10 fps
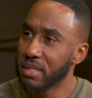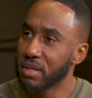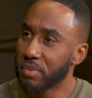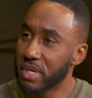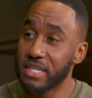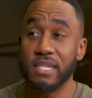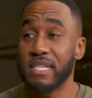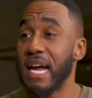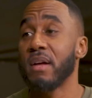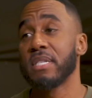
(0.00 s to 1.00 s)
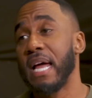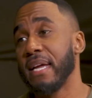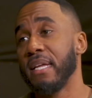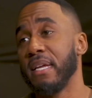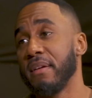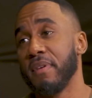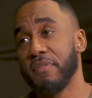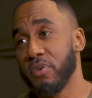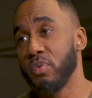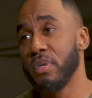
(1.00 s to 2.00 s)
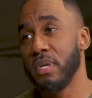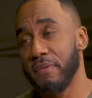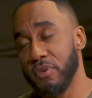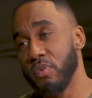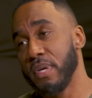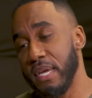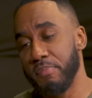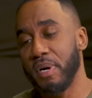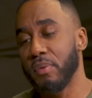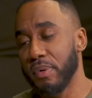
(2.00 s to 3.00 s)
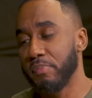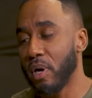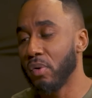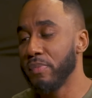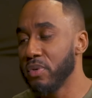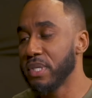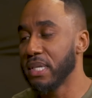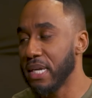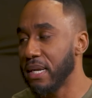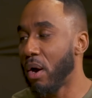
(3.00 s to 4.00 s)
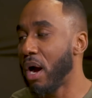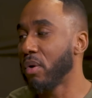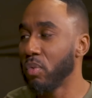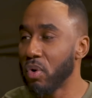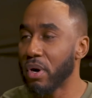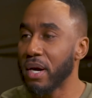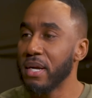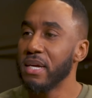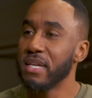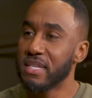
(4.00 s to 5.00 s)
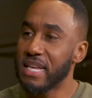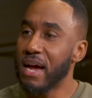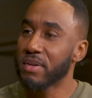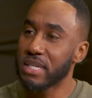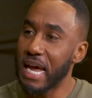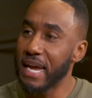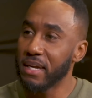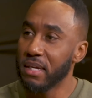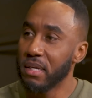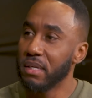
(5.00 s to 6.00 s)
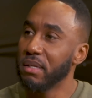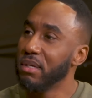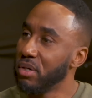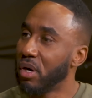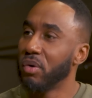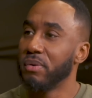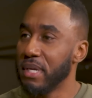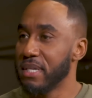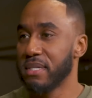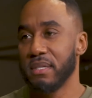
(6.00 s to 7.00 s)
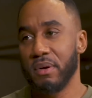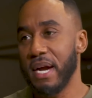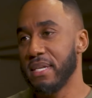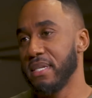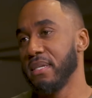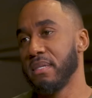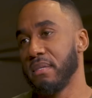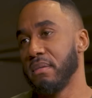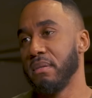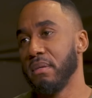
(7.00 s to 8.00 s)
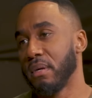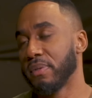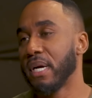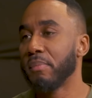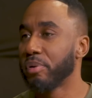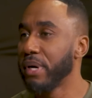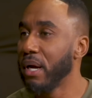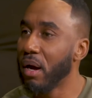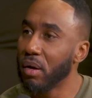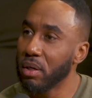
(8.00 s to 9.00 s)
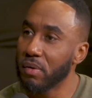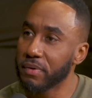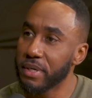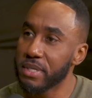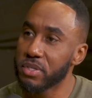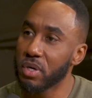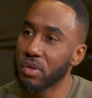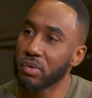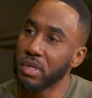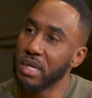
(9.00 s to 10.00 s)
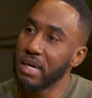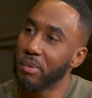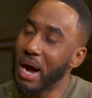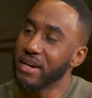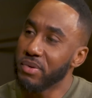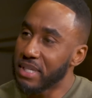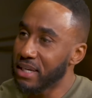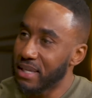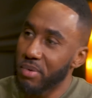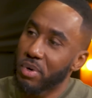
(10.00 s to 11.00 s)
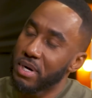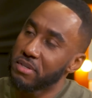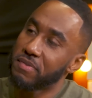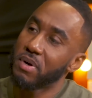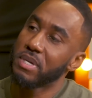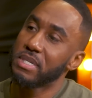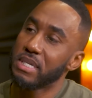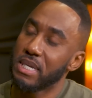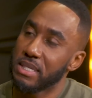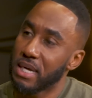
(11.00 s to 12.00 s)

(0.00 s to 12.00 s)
to, because it sounds like it. If you keep up with Bone music, then Art of War sounds like, you know, it's Krayzie's, you know, thumbprint all over it. So why do you think they weren't as focused at that